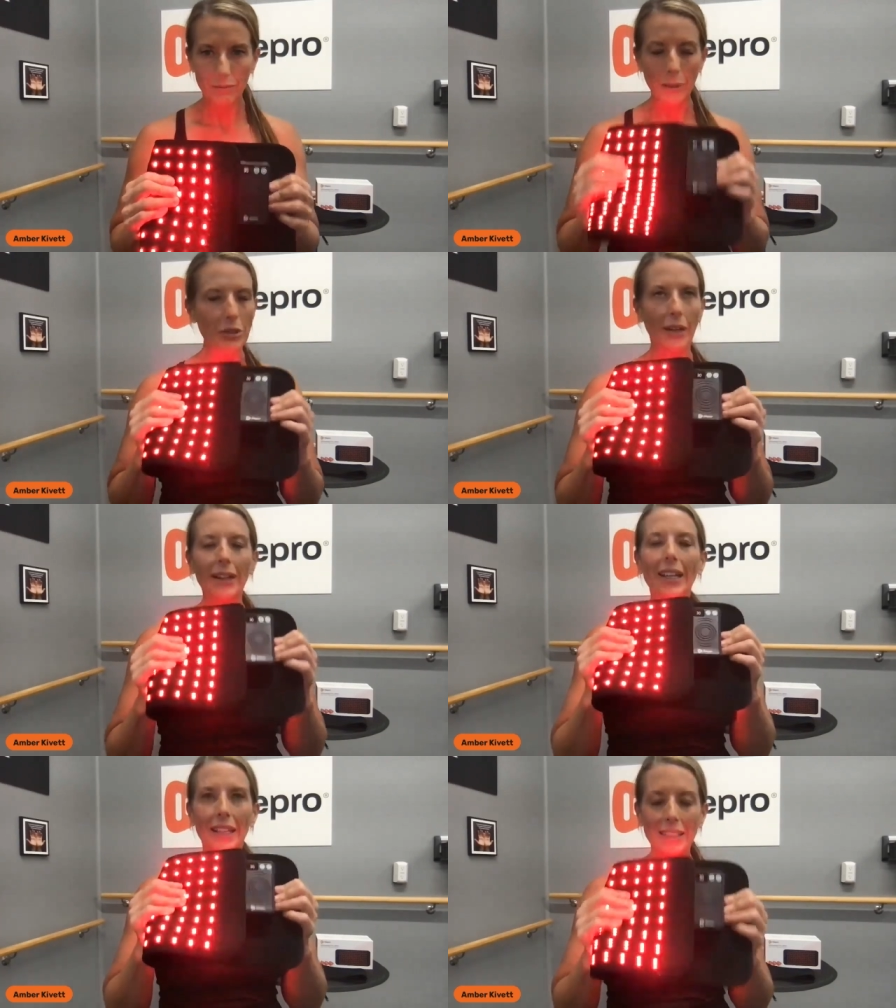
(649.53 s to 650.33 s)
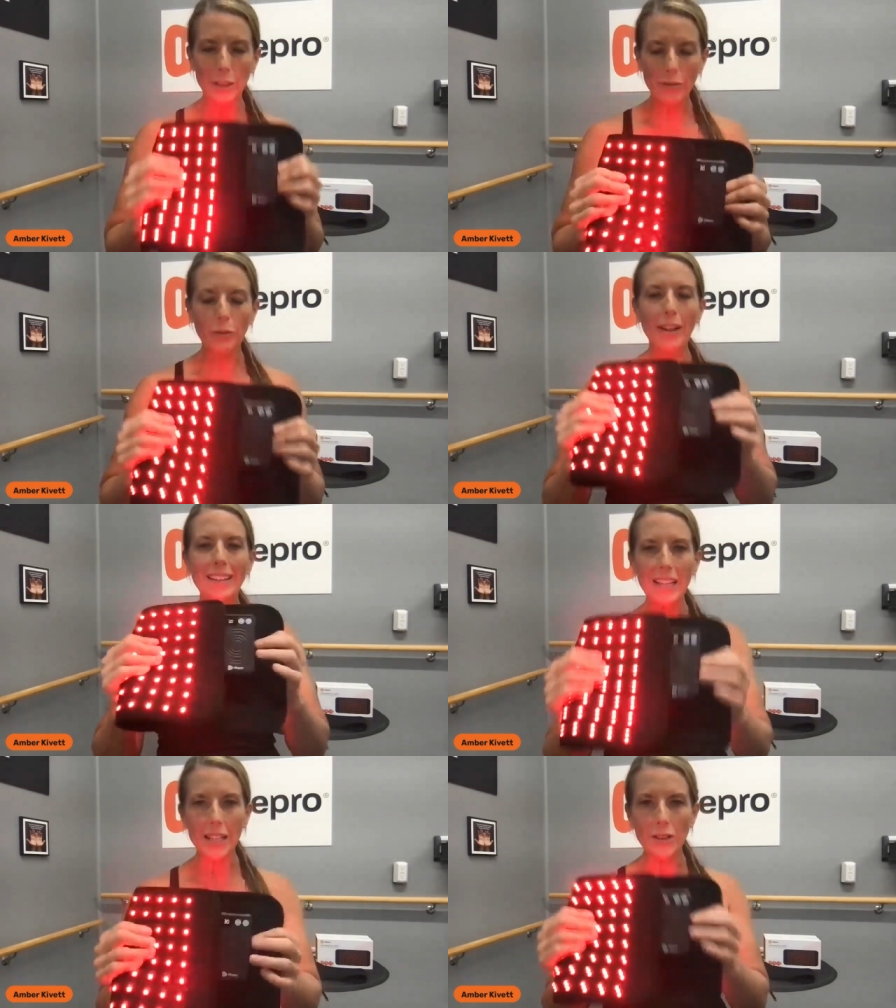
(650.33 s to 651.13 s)
I'm sorry, near infrared
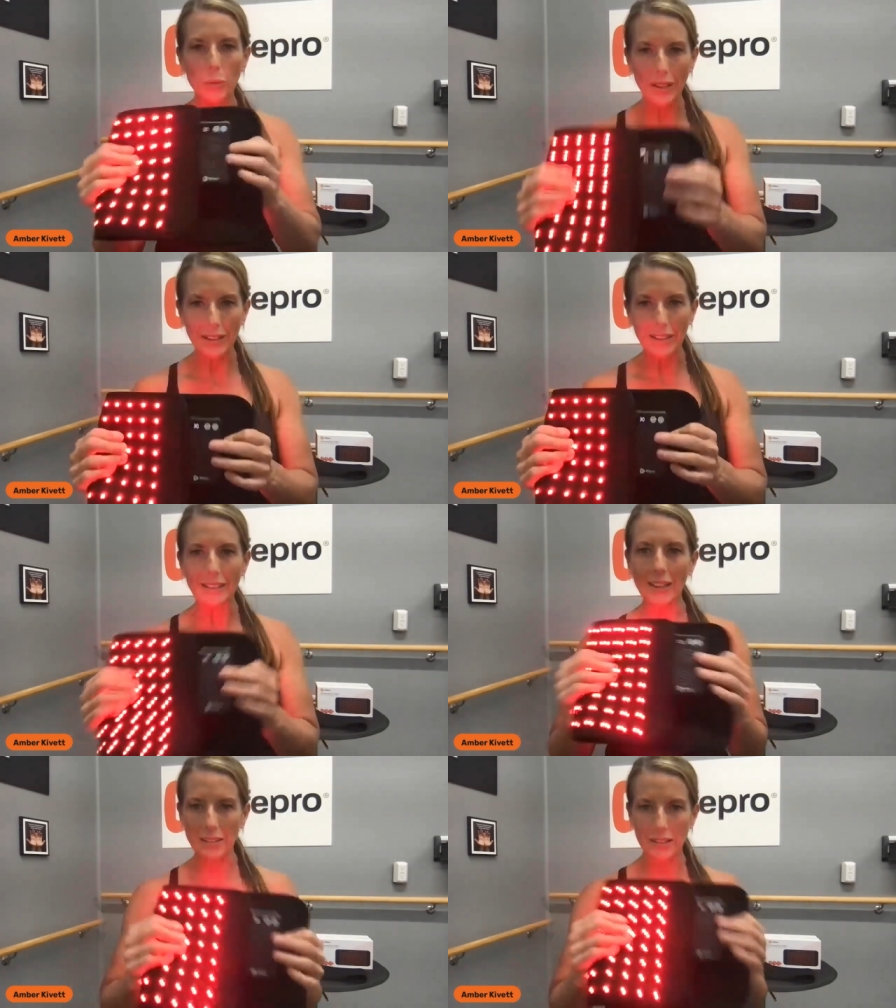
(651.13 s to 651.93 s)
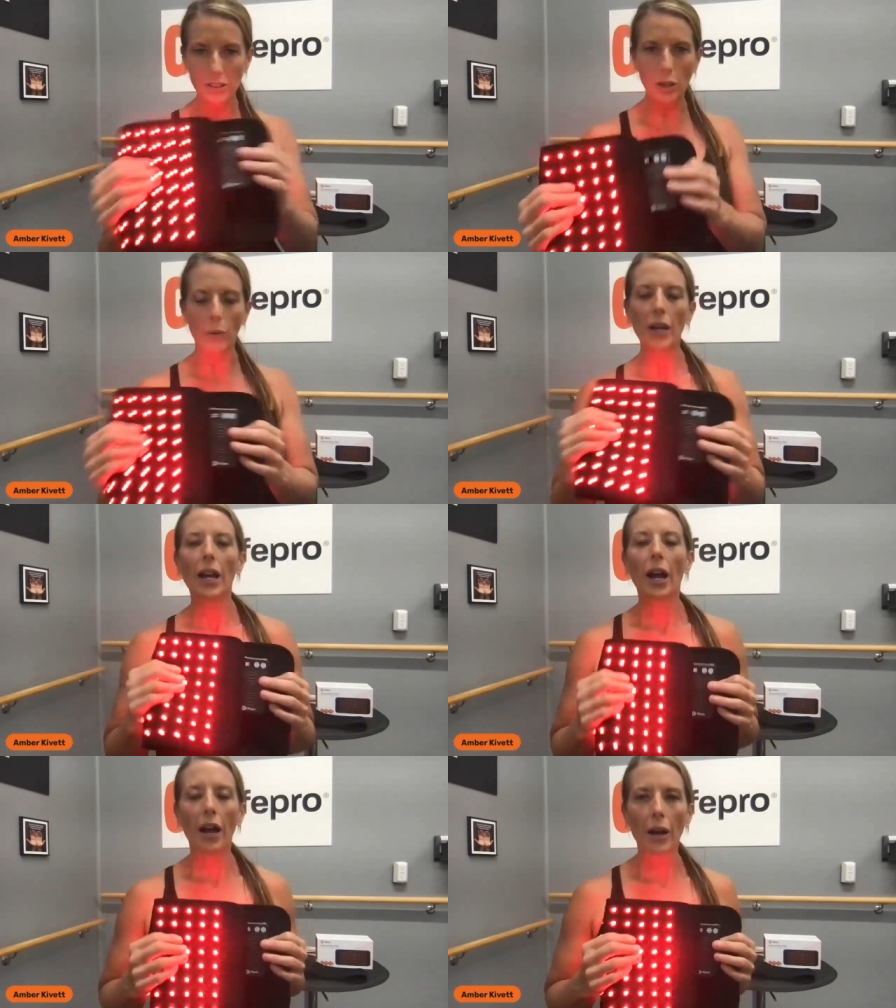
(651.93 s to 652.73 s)
and red light, yes. So
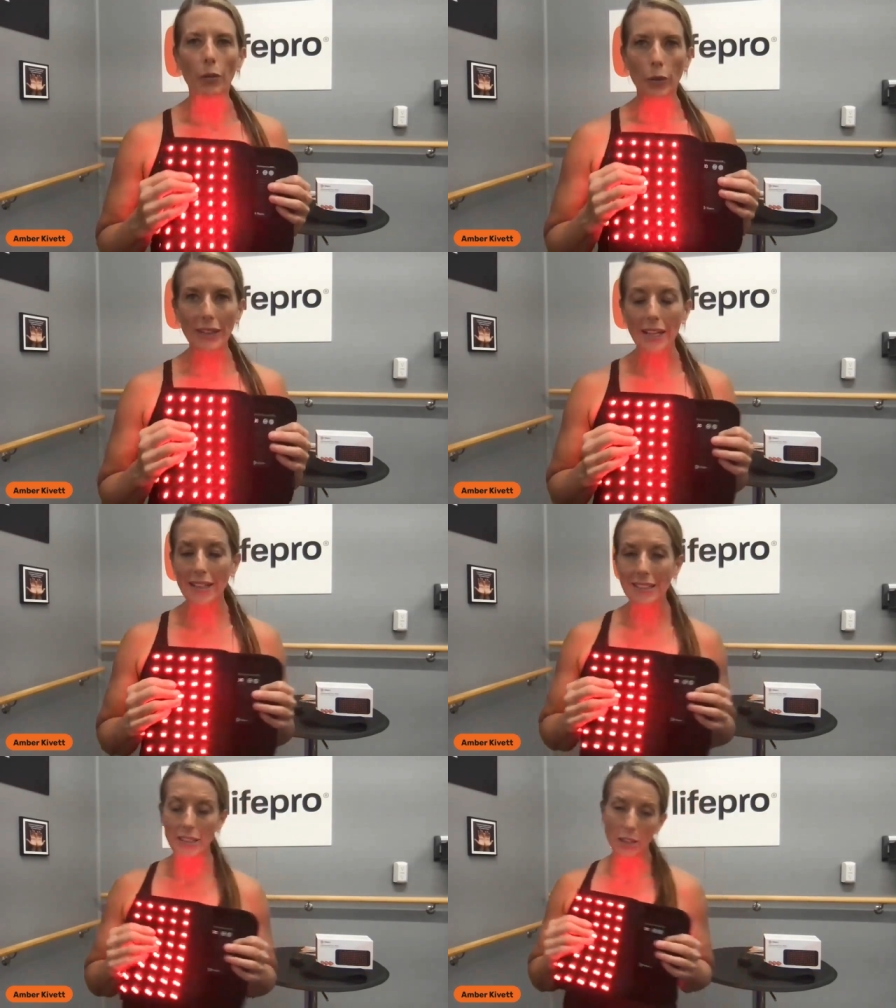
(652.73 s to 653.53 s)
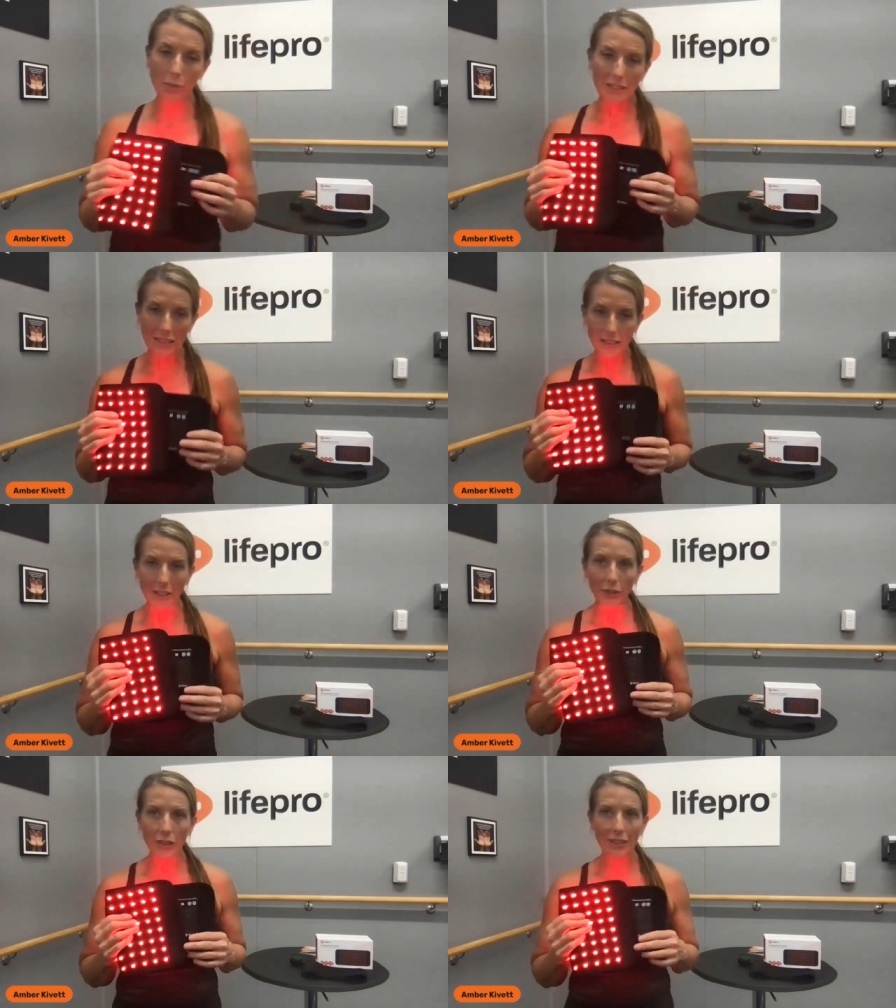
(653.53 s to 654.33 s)
red light is going to be
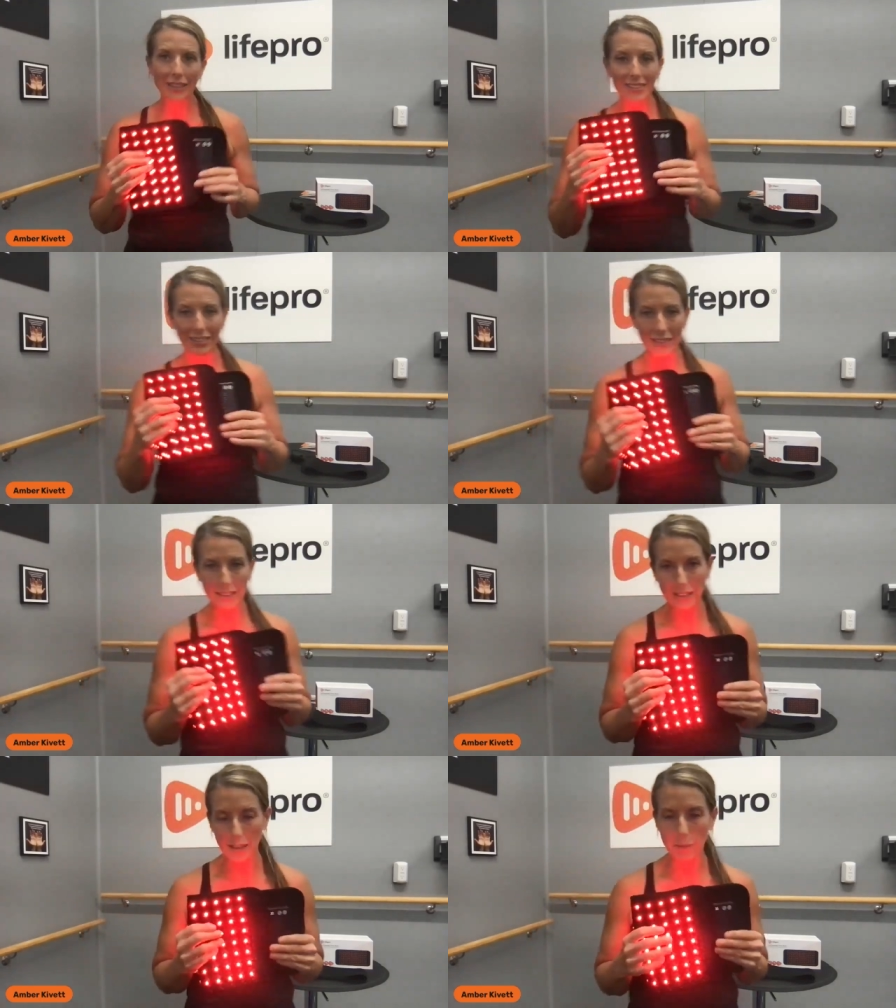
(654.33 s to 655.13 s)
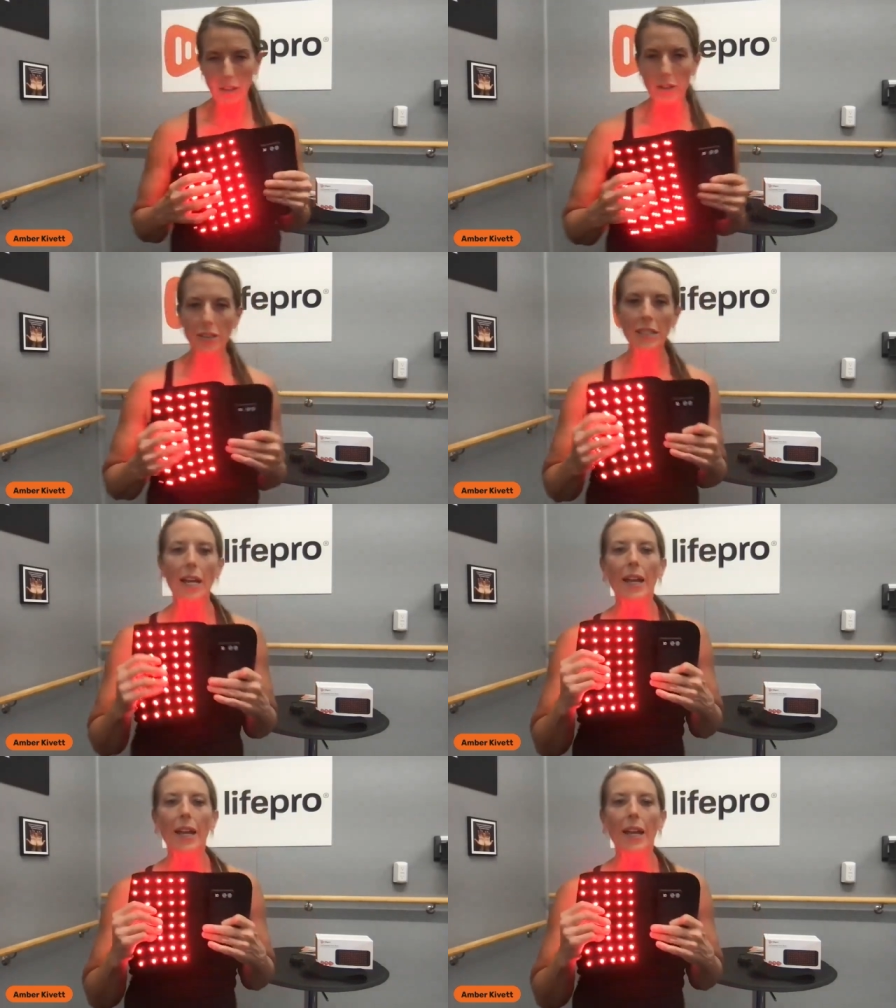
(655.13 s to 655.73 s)
660 nanometers.